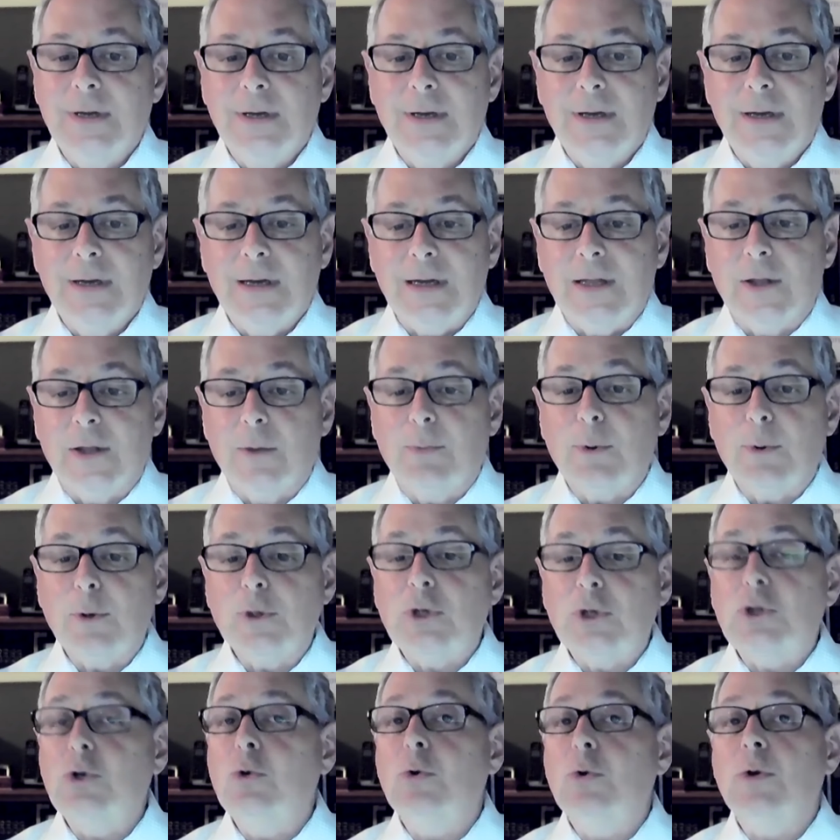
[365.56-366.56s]
in the
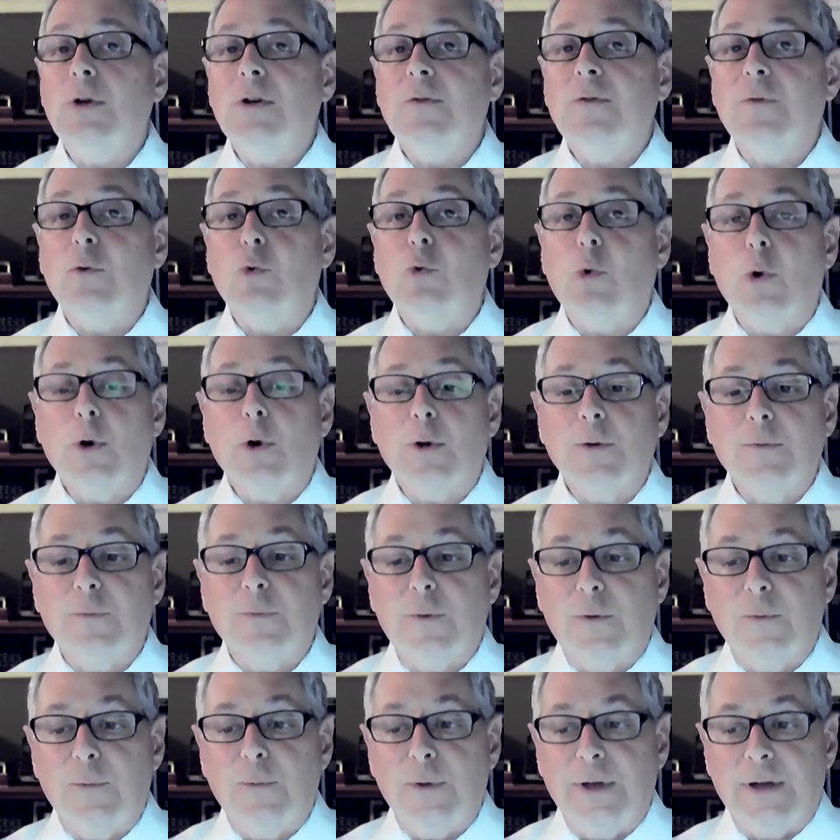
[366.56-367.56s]
pursuit of a world
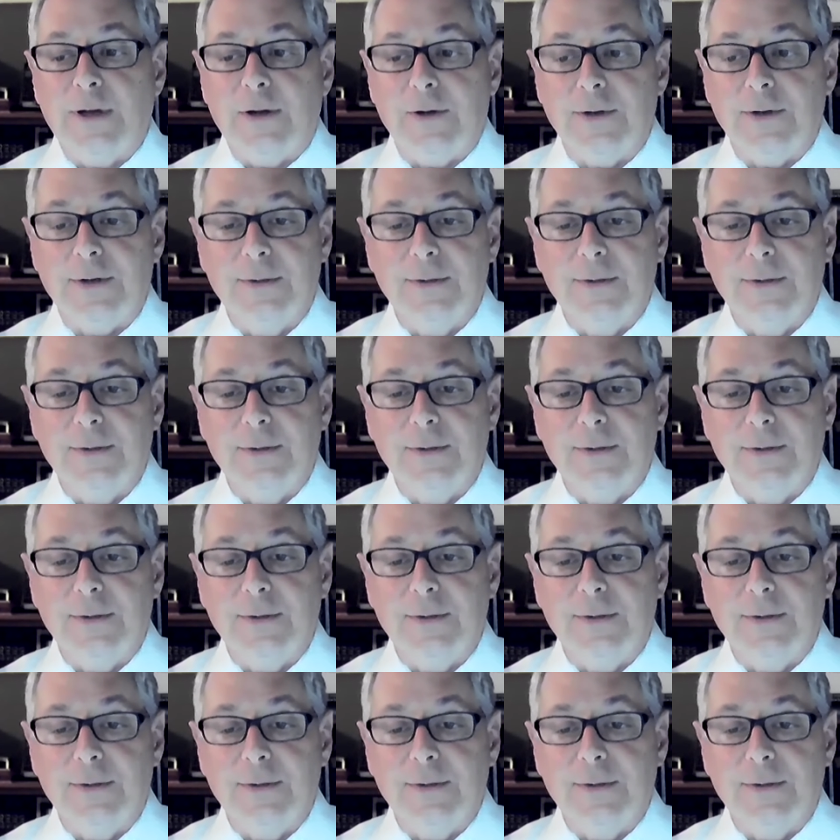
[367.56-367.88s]
fulfilled.